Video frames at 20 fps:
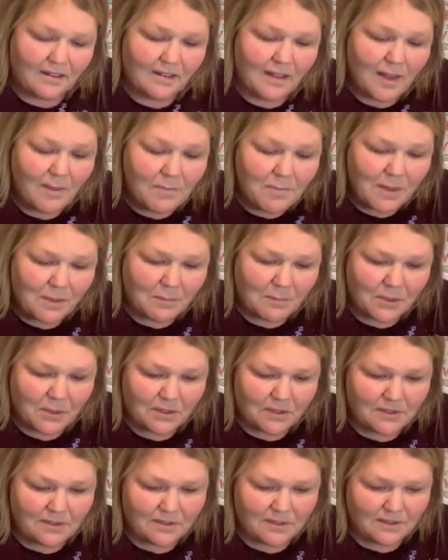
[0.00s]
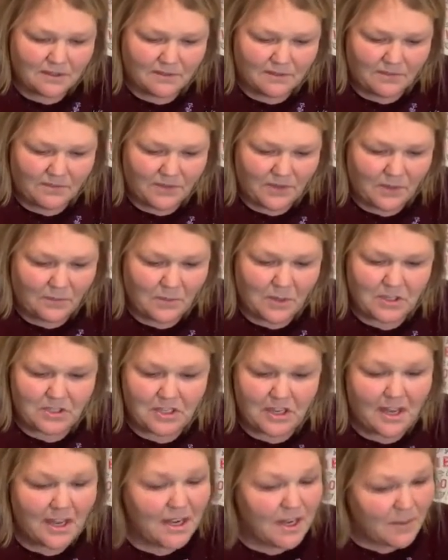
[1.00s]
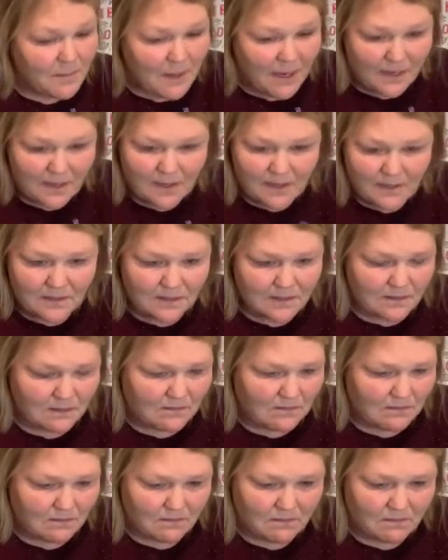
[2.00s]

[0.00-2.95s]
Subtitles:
club members, which anybody is